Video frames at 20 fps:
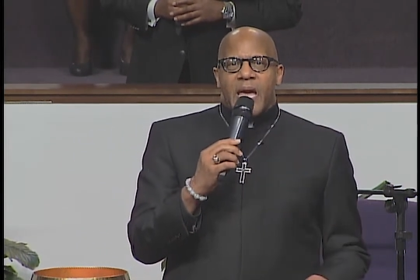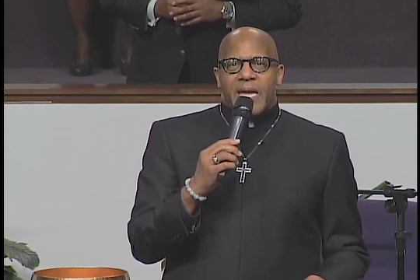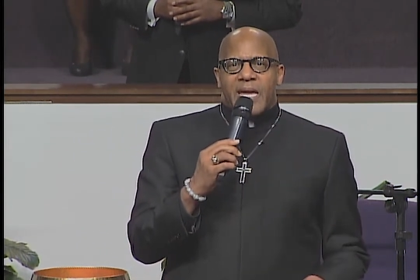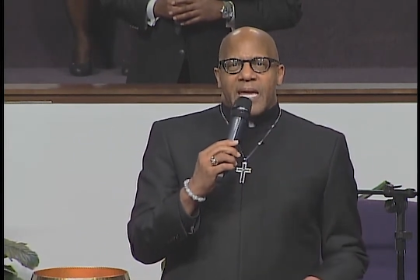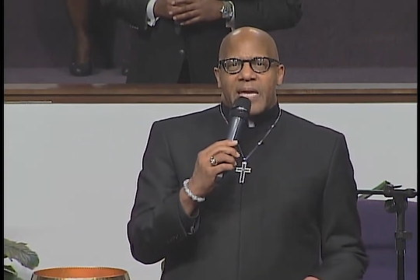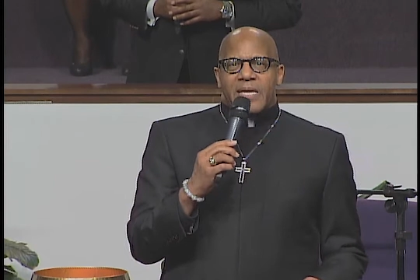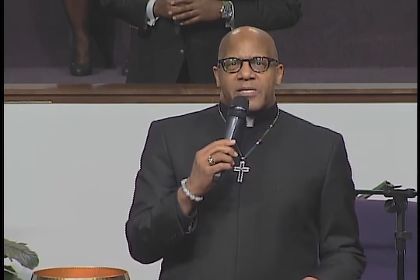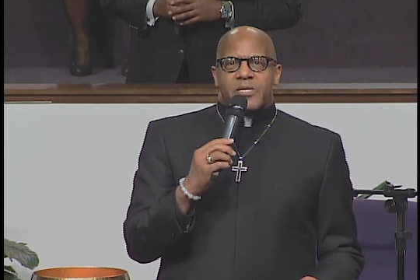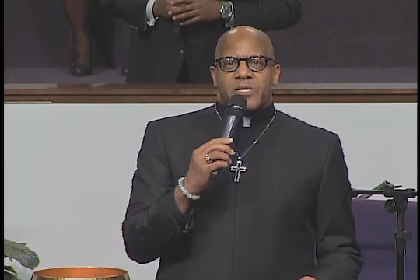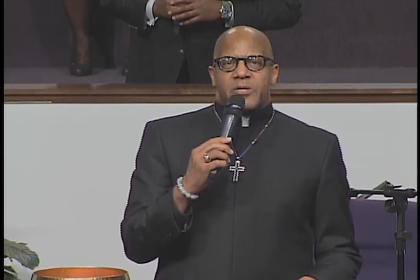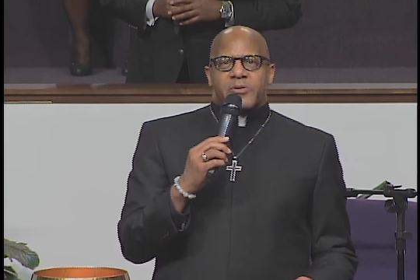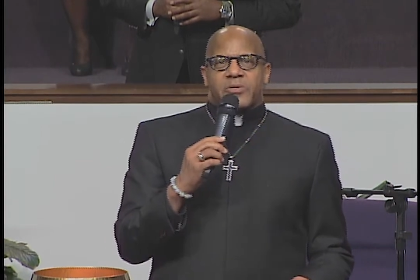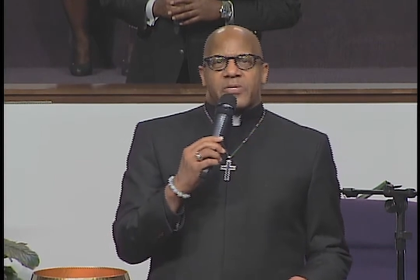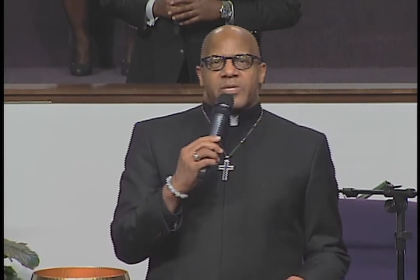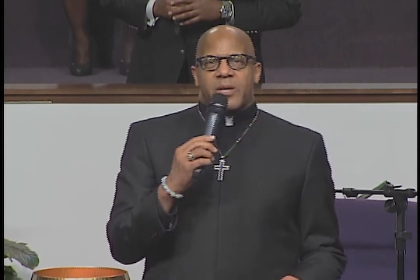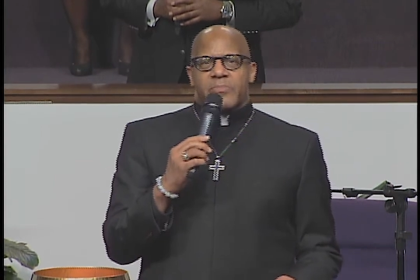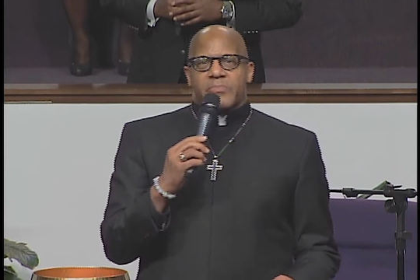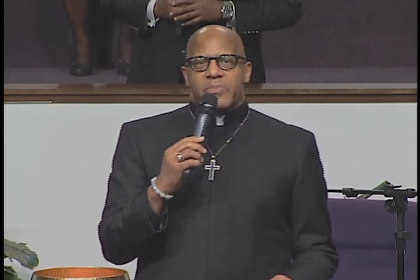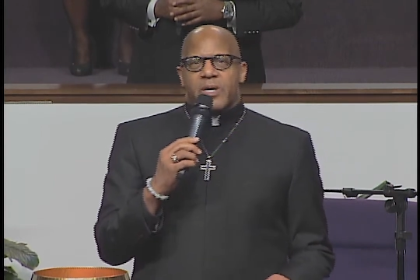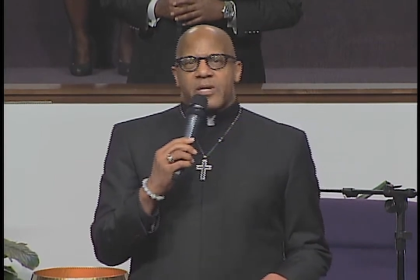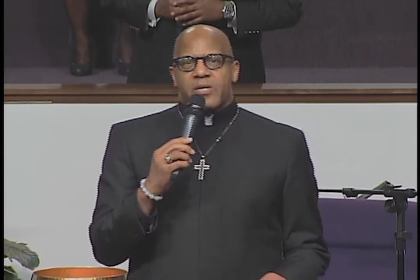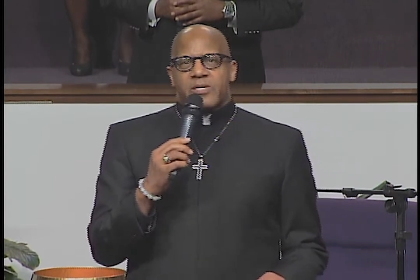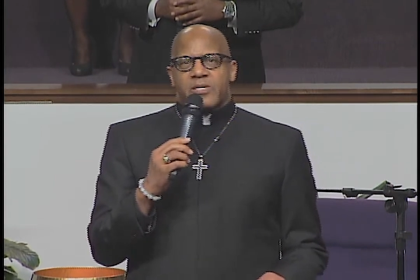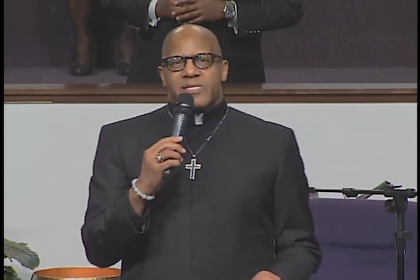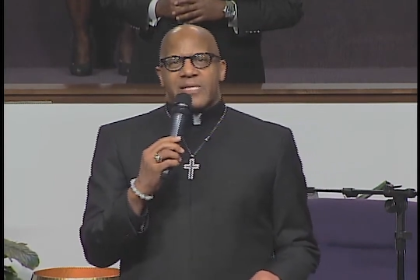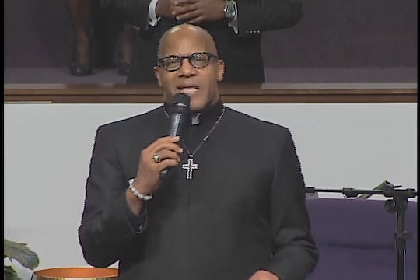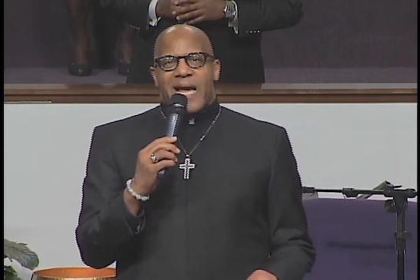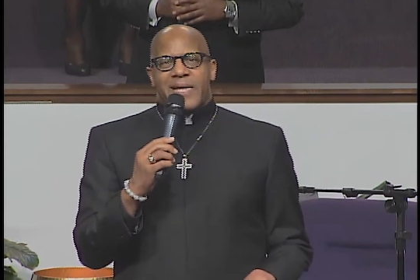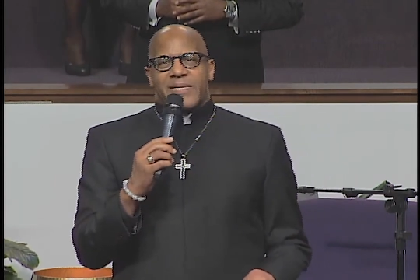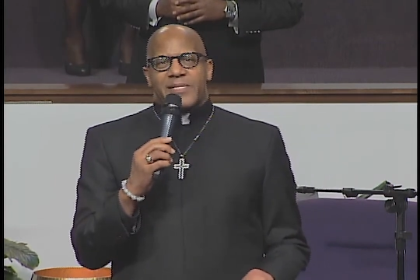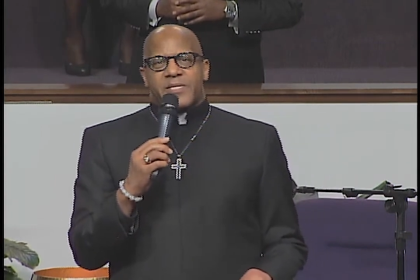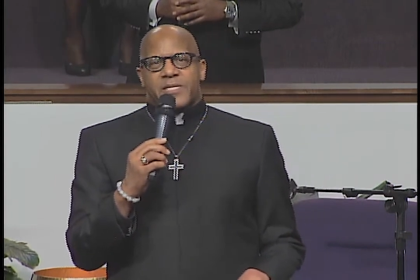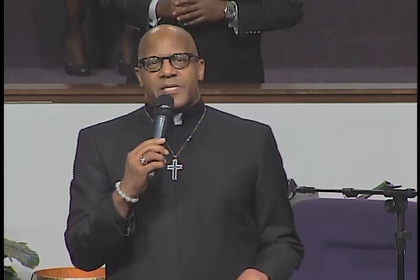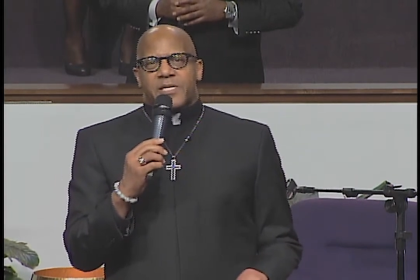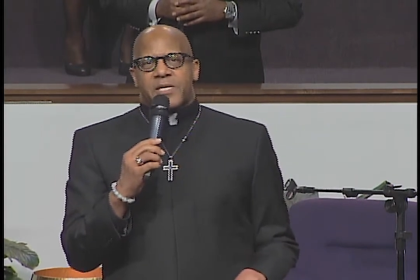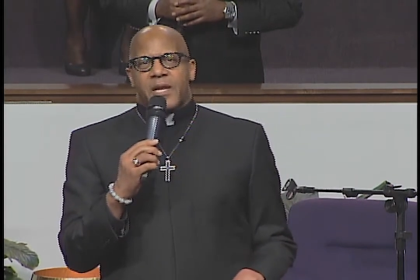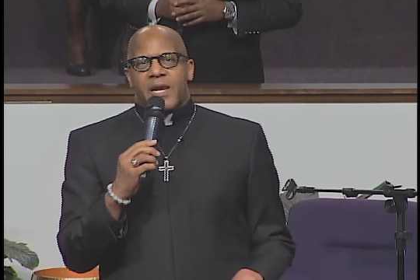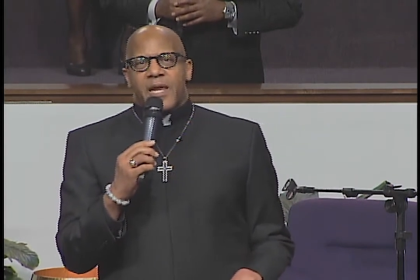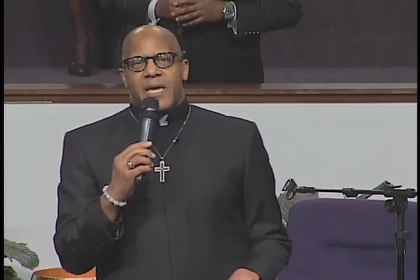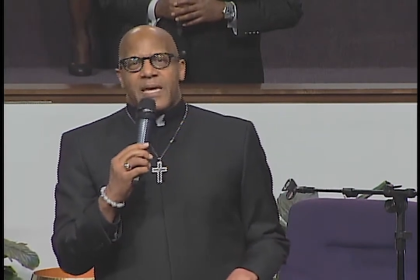get you some good night's
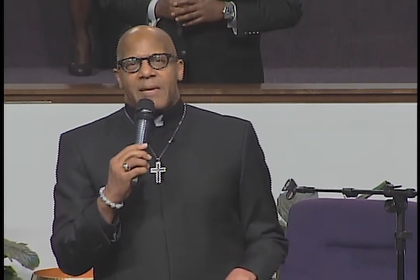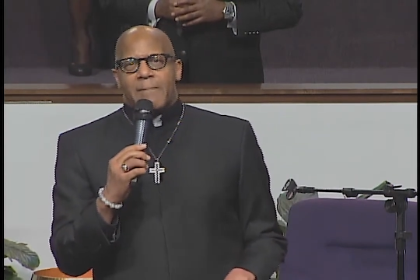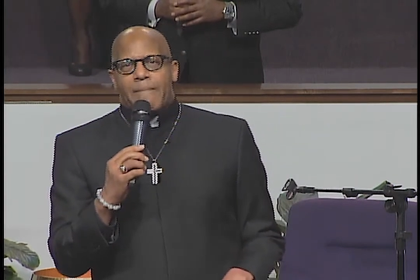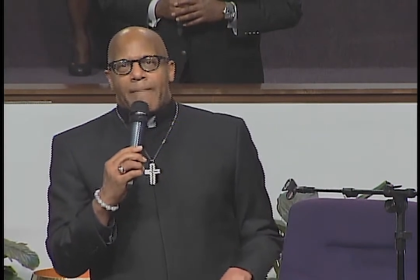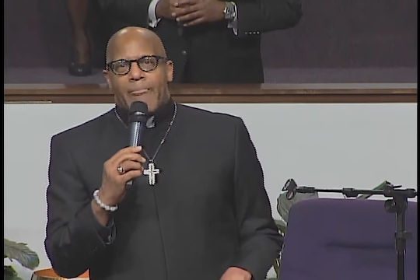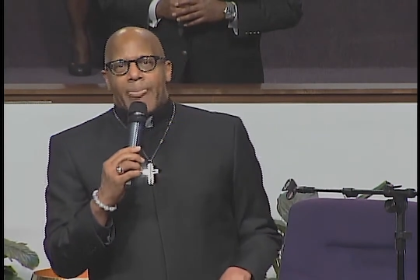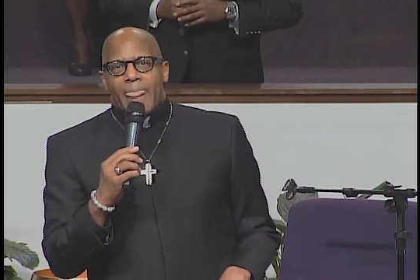sleep,